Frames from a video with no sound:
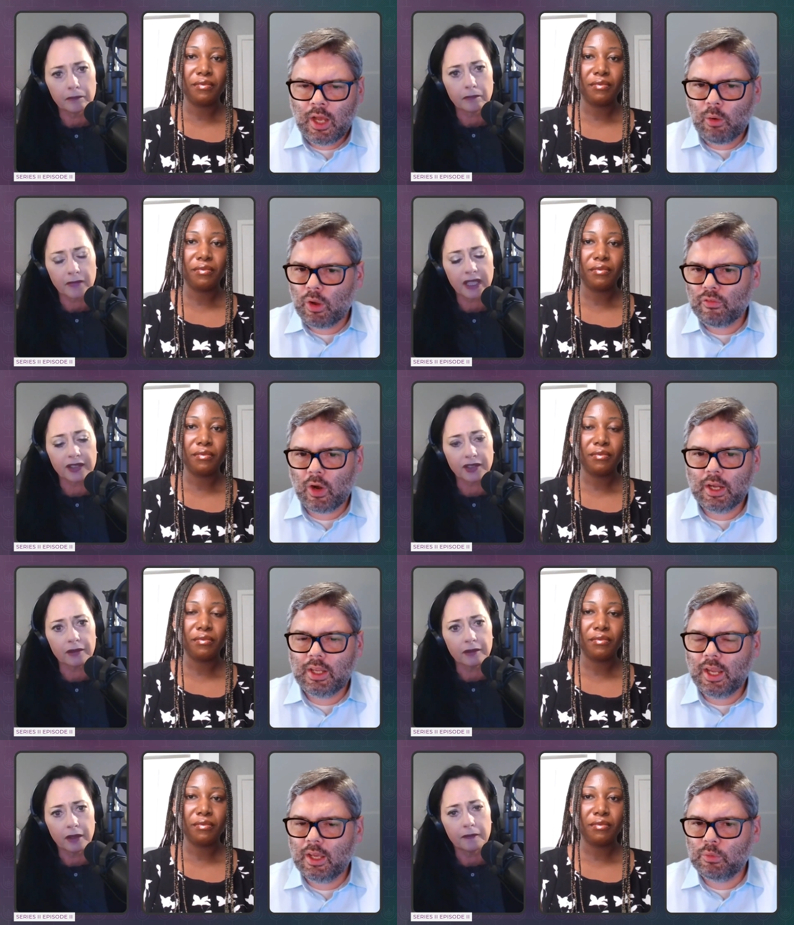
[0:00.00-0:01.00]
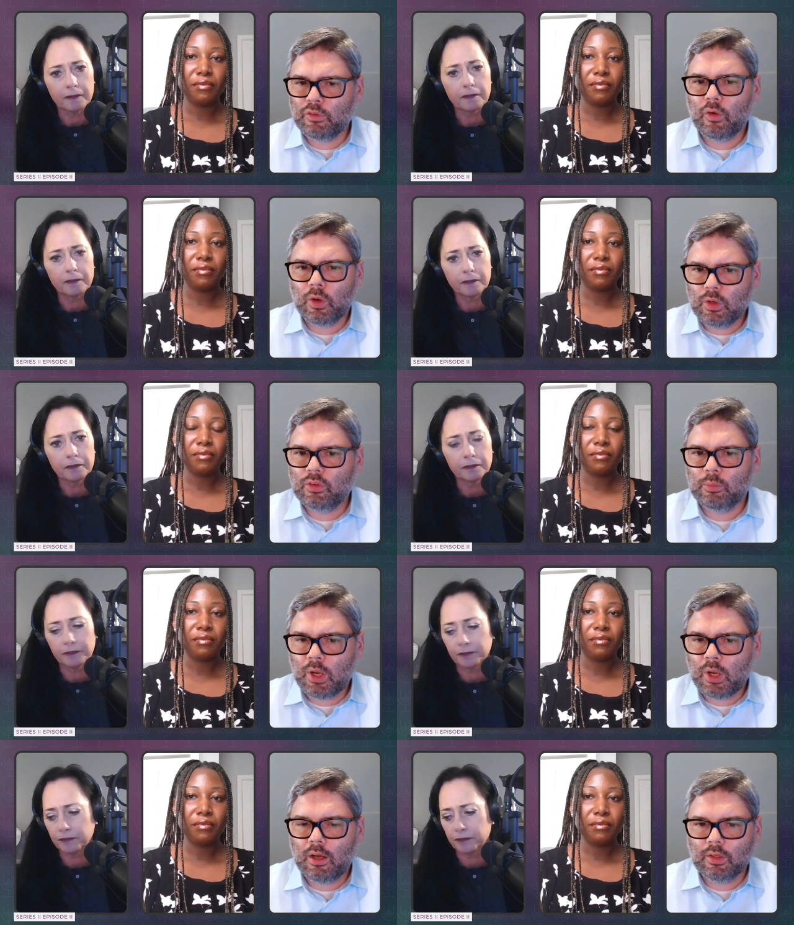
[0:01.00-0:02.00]
Speaker 1: However, gotcha. I can refer you to
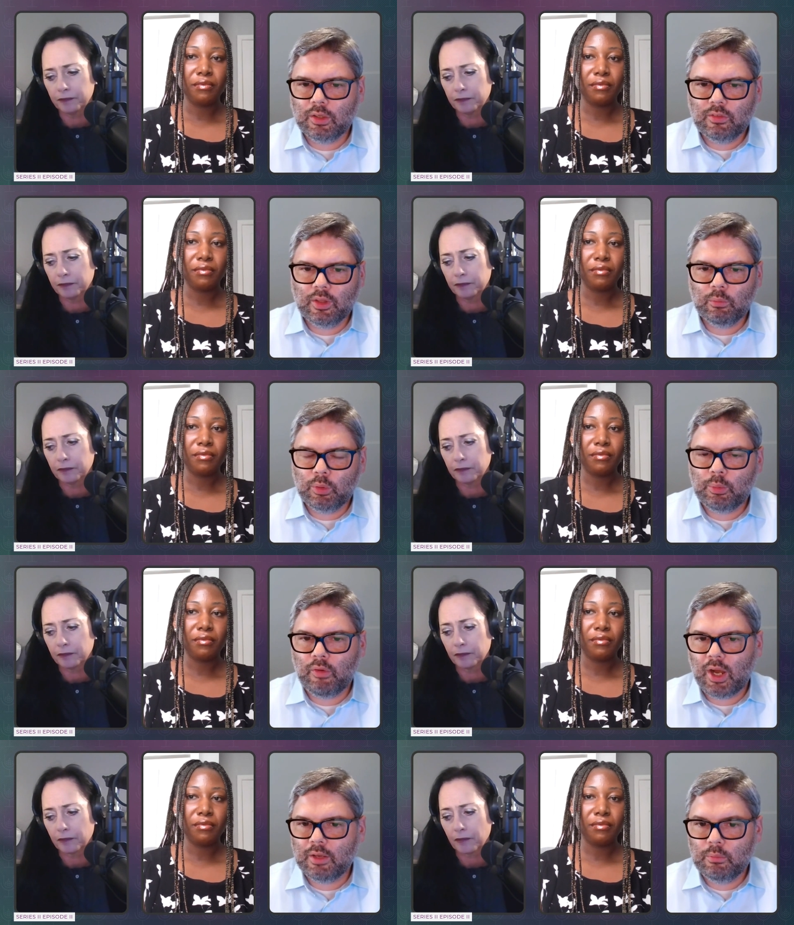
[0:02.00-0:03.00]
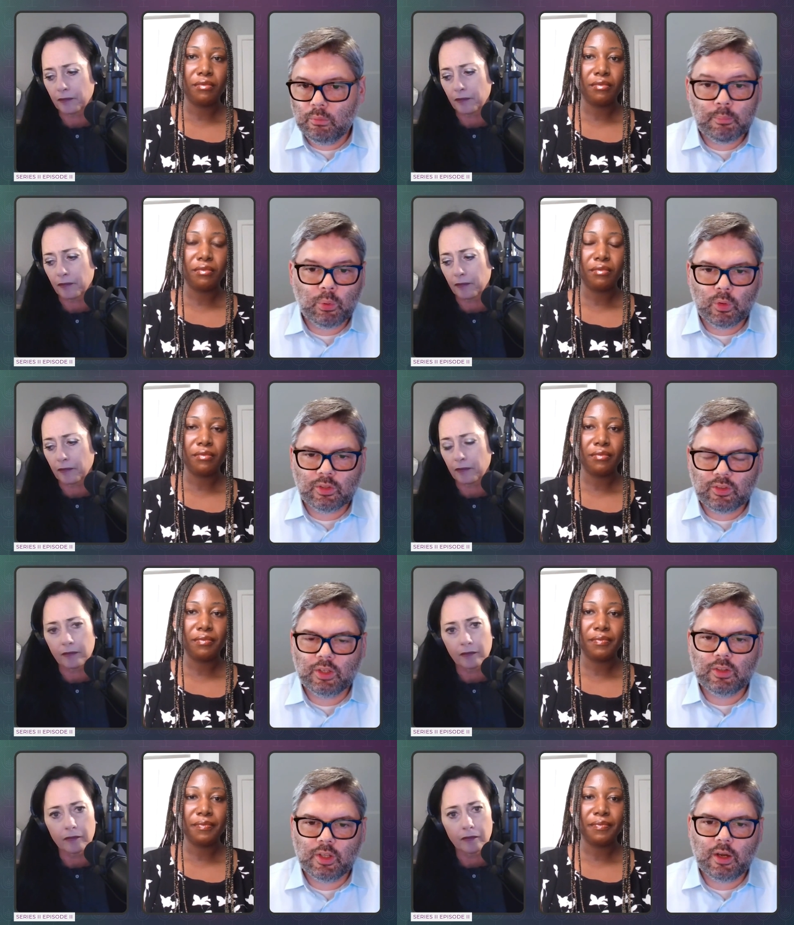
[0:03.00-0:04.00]
some colleagues that would provide important
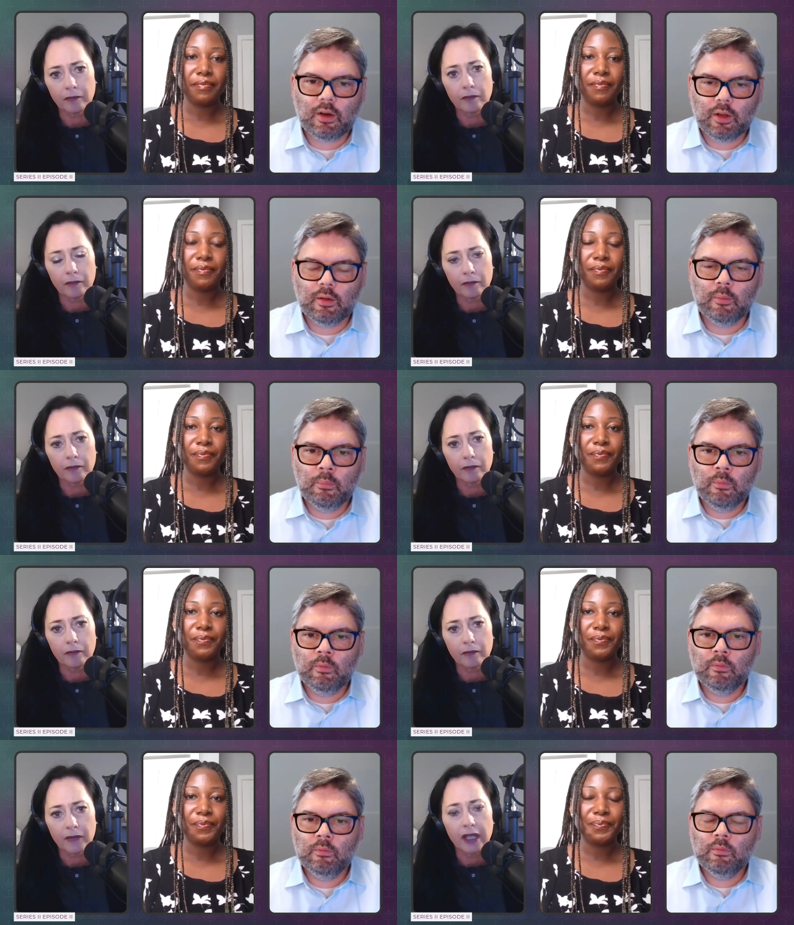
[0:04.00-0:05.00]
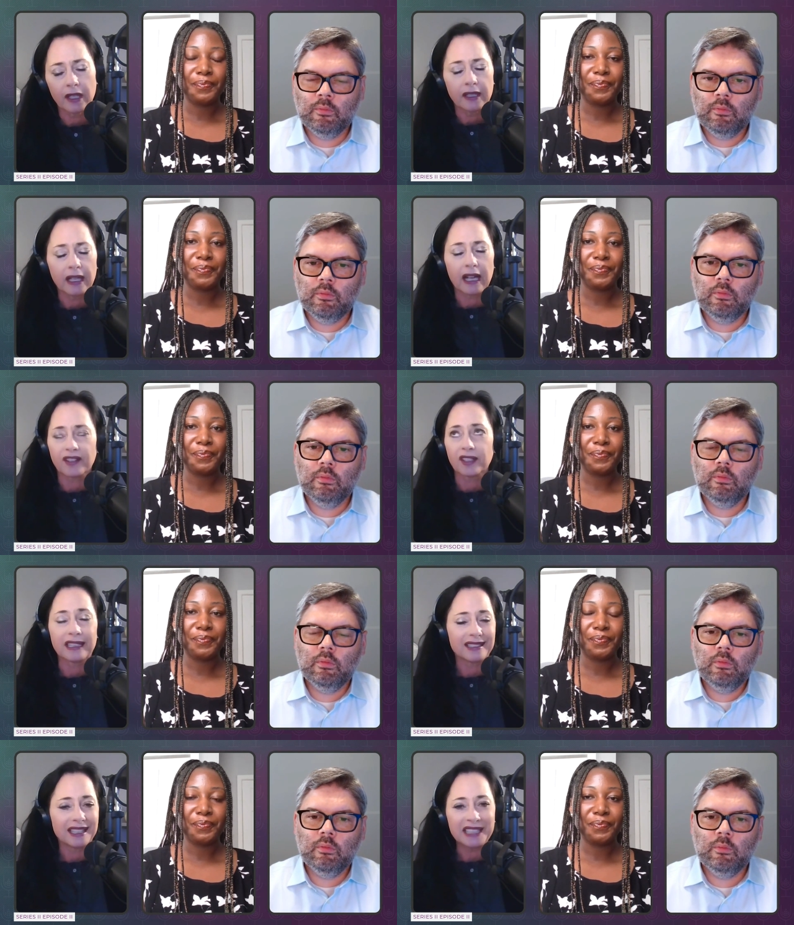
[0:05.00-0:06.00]
insights in that area.
Speaker 2: Yeah,
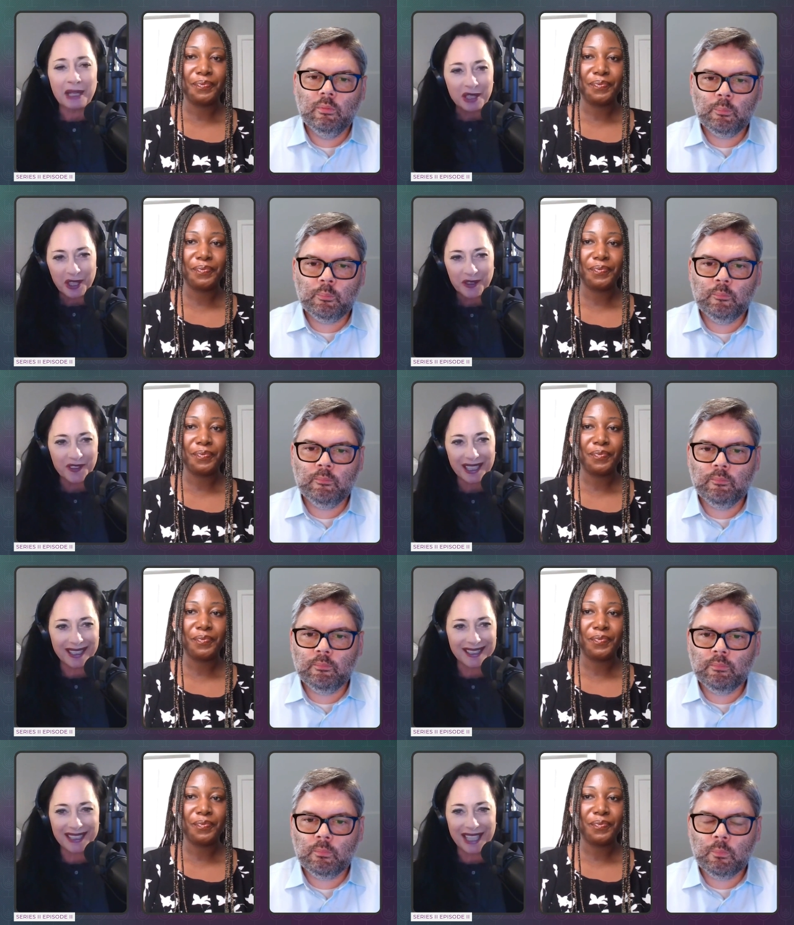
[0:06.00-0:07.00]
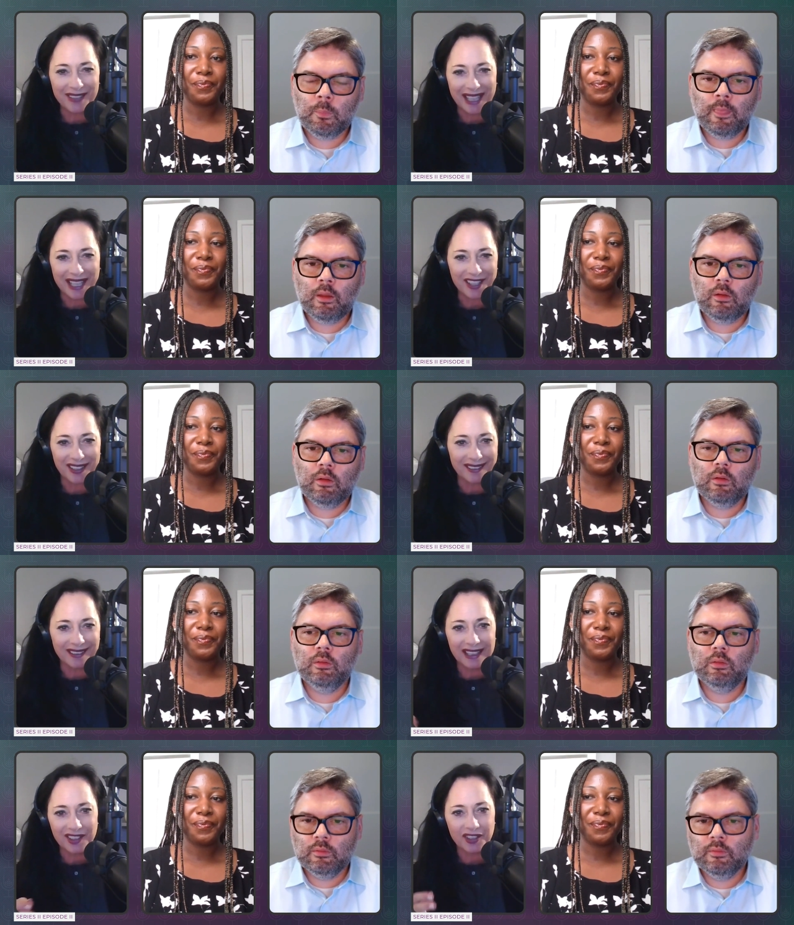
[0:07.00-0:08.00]
a lot of times I just feel like it's
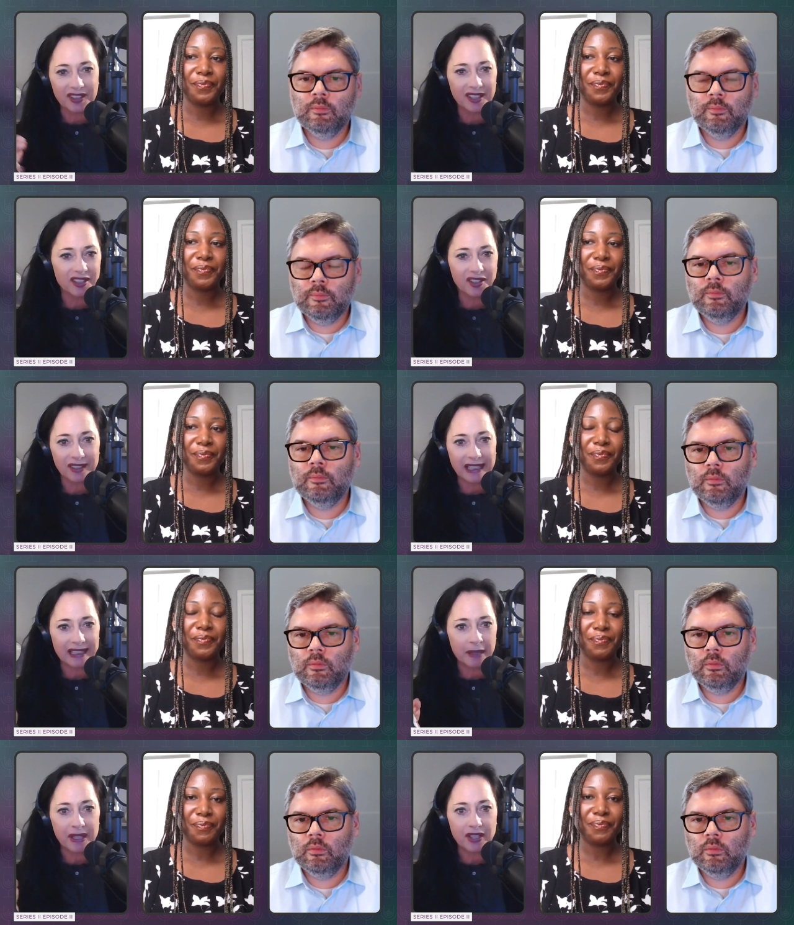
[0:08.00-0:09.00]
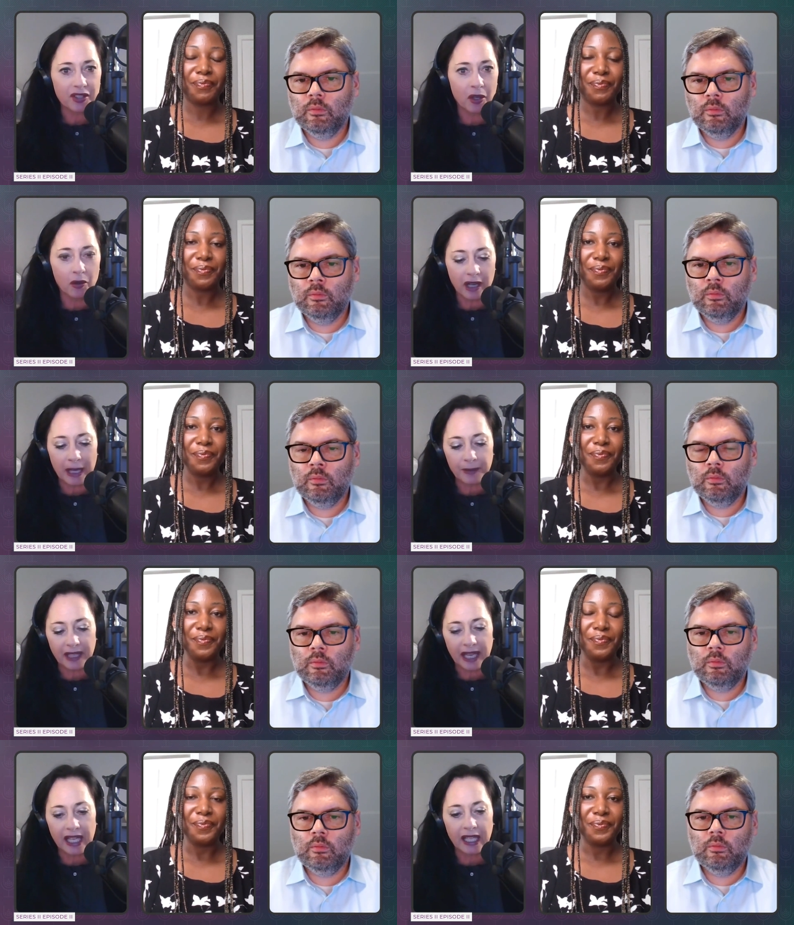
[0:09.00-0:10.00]
navigation. It's just, it can be so
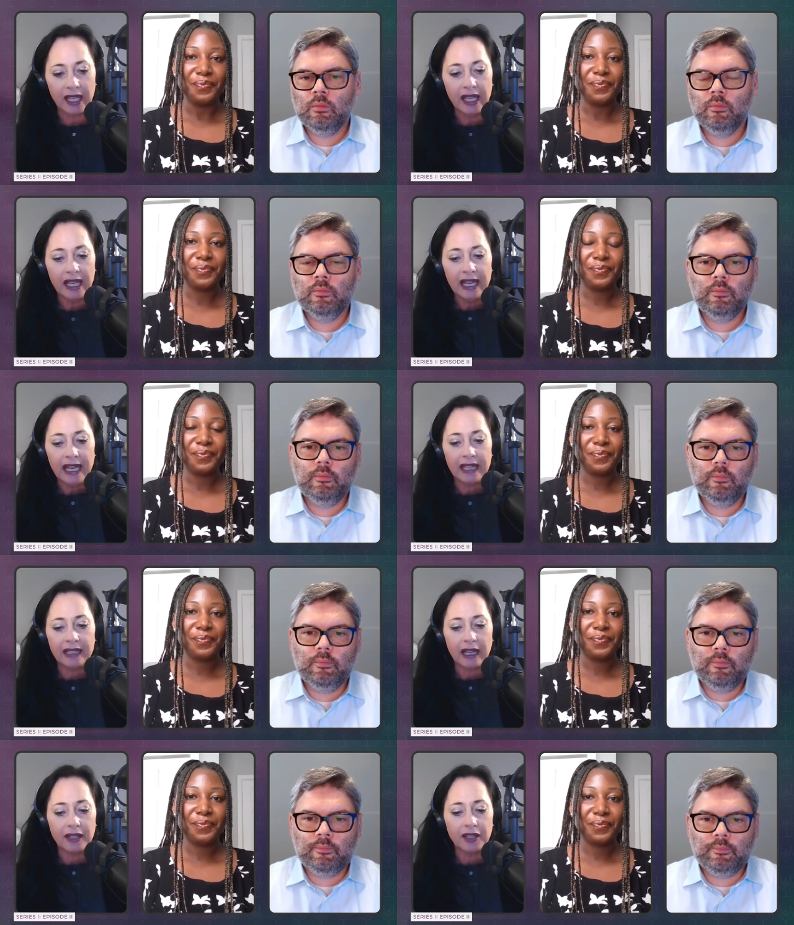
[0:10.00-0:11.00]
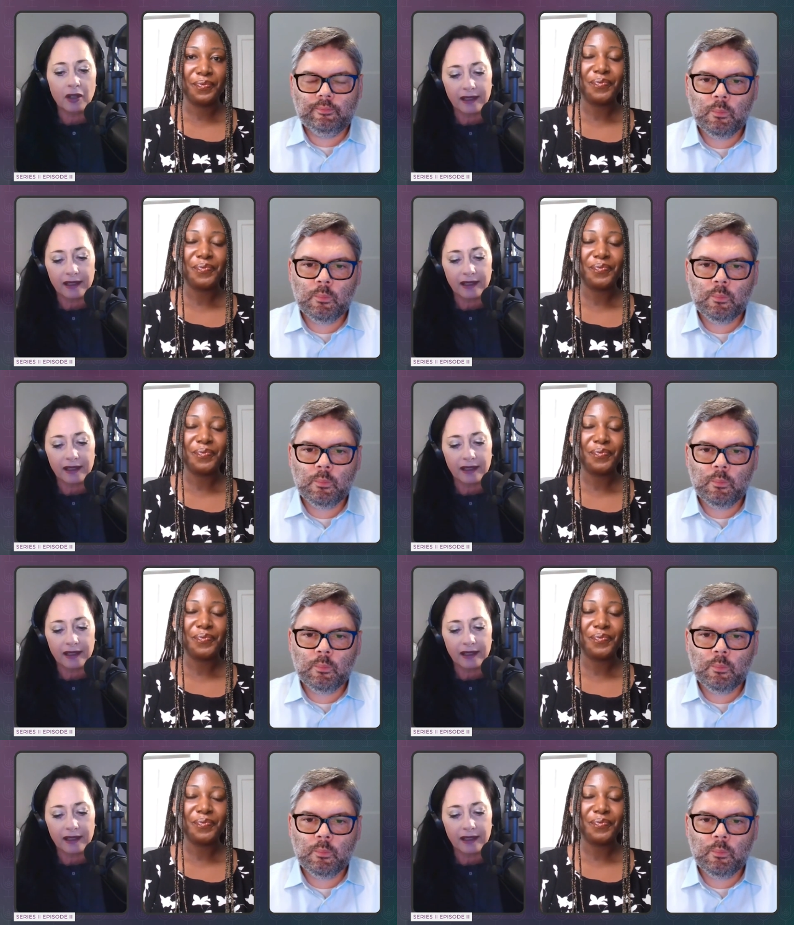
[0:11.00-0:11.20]
complicating. And, you know,